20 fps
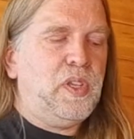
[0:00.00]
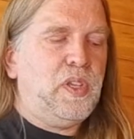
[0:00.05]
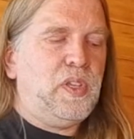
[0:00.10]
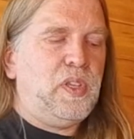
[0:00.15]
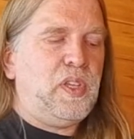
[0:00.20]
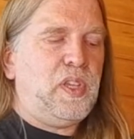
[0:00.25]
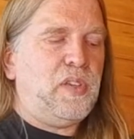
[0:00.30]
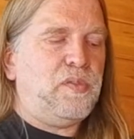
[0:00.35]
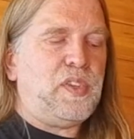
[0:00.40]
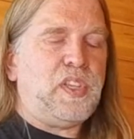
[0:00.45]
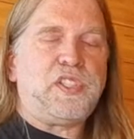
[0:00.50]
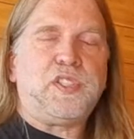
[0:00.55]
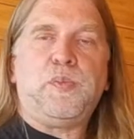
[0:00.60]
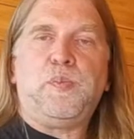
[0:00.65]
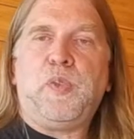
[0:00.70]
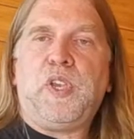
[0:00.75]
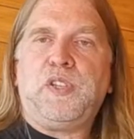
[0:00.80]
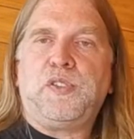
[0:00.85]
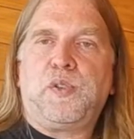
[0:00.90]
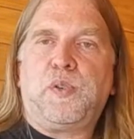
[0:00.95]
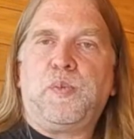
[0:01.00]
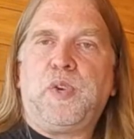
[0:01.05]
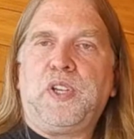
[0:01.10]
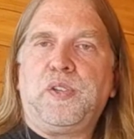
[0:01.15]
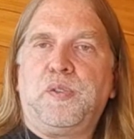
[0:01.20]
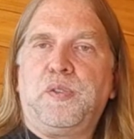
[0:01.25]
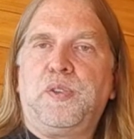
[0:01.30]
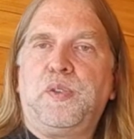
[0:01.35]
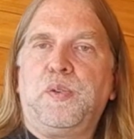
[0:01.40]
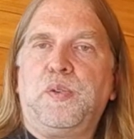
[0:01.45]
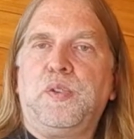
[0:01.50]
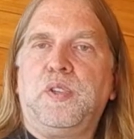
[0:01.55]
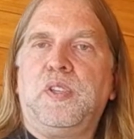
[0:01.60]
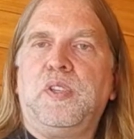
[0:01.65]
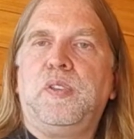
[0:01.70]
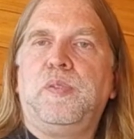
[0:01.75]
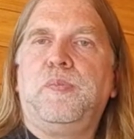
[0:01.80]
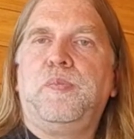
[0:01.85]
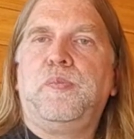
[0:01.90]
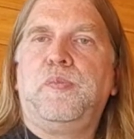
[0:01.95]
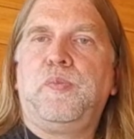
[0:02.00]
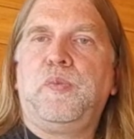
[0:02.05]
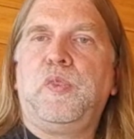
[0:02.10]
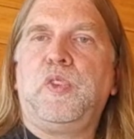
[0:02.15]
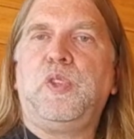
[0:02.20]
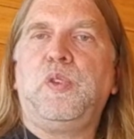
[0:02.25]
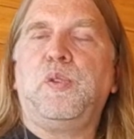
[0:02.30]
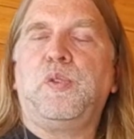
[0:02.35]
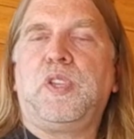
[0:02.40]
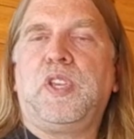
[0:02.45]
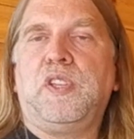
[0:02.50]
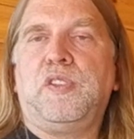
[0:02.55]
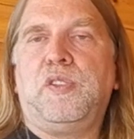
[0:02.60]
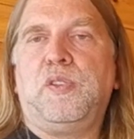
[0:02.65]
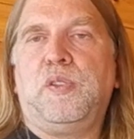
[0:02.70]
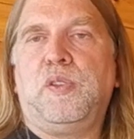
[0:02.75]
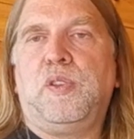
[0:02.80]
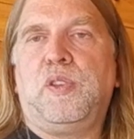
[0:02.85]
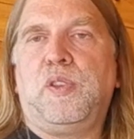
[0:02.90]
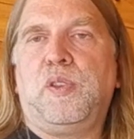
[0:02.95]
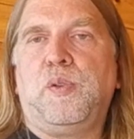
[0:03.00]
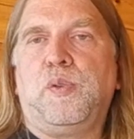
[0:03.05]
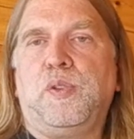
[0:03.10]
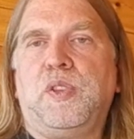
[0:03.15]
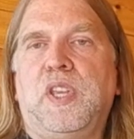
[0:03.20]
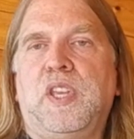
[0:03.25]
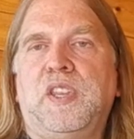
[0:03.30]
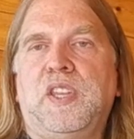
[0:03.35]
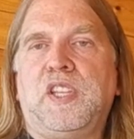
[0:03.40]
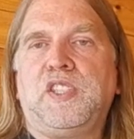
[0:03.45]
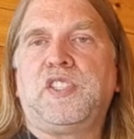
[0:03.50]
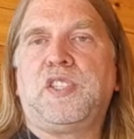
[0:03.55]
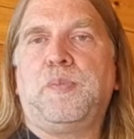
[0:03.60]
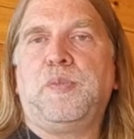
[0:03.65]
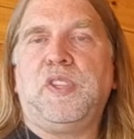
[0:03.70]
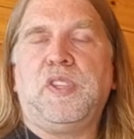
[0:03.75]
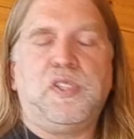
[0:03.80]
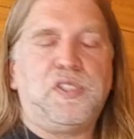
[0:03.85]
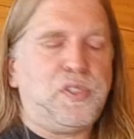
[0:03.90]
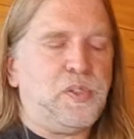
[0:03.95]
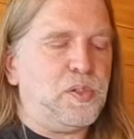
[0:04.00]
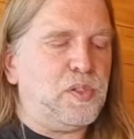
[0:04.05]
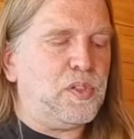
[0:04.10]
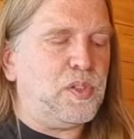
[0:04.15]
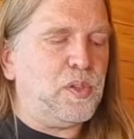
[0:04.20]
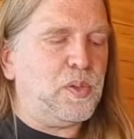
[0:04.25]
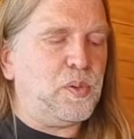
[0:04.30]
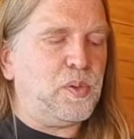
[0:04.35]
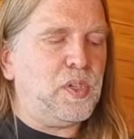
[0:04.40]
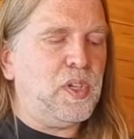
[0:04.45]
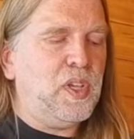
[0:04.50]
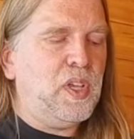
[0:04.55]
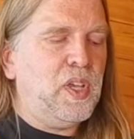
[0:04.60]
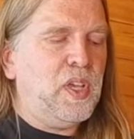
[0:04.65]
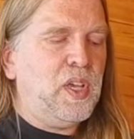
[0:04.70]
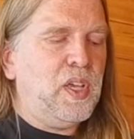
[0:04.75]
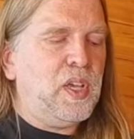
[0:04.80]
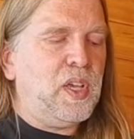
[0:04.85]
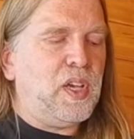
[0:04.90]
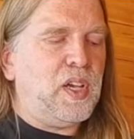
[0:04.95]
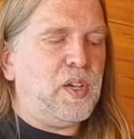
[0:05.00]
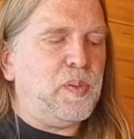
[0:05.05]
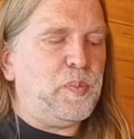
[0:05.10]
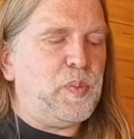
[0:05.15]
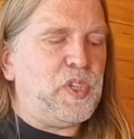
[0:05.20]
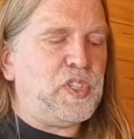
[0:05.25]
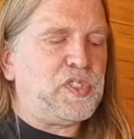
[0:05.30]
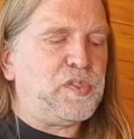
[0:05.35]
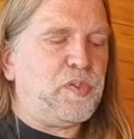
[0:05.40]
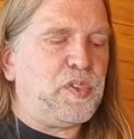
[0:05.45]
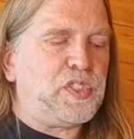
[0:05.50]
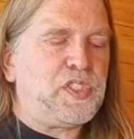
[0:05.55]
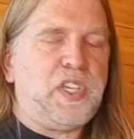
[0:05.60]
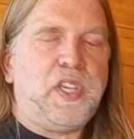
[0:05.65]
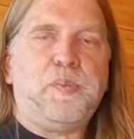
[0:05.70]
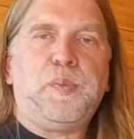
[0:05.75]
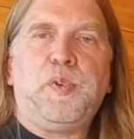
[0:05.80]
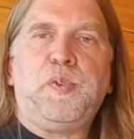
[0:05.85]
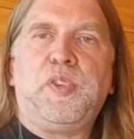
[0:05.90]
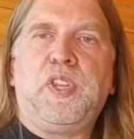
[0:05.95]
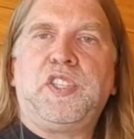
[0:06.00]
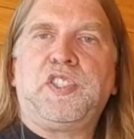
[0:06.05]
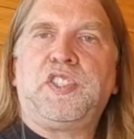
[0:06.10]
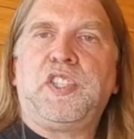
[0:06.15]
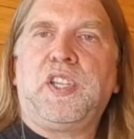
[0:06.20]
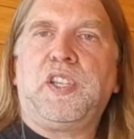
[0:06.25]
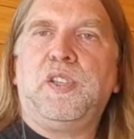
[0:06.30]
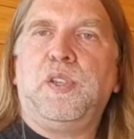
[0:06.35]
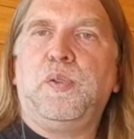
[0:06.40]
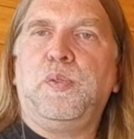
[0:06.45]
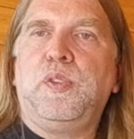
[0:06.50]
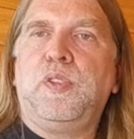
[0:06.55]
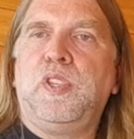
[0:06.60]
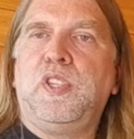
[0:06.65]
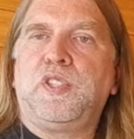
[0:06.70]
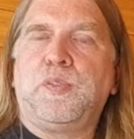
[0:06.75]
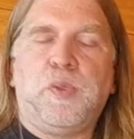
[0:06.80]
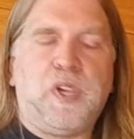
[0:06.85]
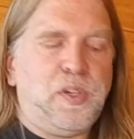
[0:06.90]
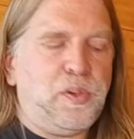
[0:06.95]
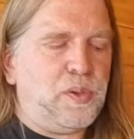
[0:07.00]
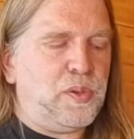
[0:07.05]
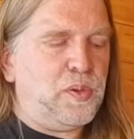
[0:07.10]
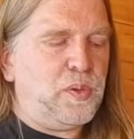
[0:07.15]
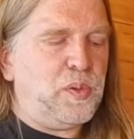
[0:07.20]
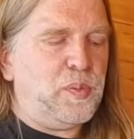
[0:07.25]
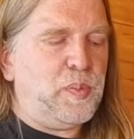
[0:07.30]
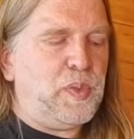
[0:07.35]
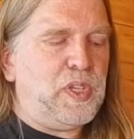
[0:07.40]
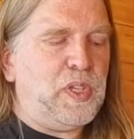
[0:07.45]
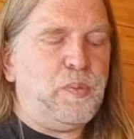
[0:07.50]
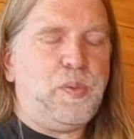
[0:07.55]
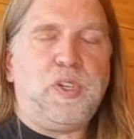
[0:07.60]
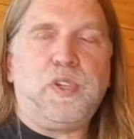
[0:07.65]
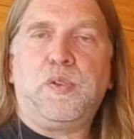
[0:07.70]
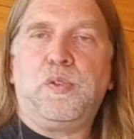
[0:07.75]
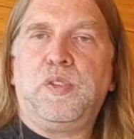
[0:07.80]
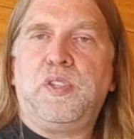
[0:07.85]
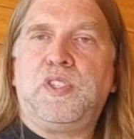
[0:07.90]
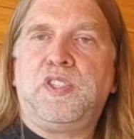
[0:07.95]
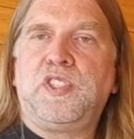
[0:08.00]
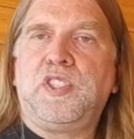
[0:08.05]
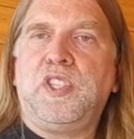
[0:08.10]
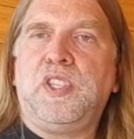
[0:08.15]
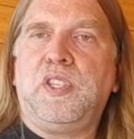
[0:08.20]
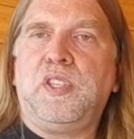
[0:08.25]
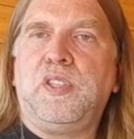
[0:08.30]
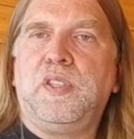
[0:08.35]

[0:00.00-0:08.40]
if that's a major or minor third, you'll get to learn that, and that's something that's good to learn. Because, for example, that second note is a minor third, but then when we go to C,